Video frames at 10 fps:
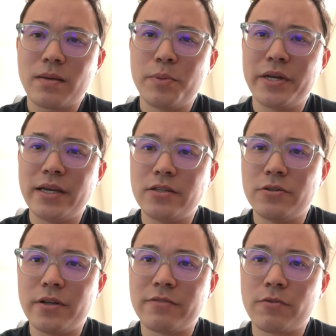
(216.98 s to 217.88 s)
put
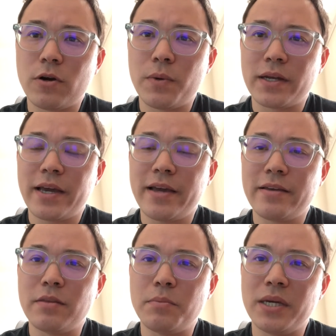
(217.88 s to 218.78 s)
into their 401k
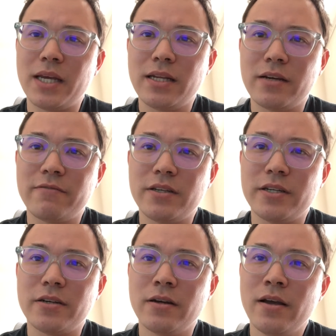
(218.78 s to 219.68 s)
in the beginning of the
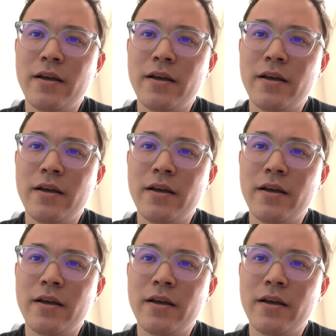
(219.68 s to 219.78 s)
year